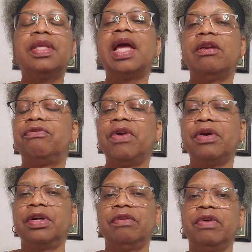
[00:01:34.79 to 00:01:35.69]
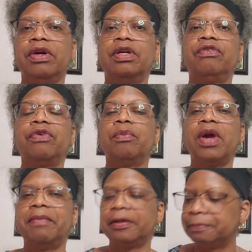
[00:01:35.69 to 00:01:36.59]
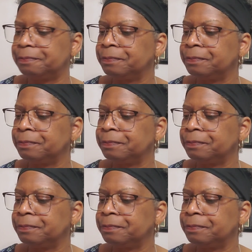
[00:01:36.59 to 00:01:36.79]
and very good from Raymond.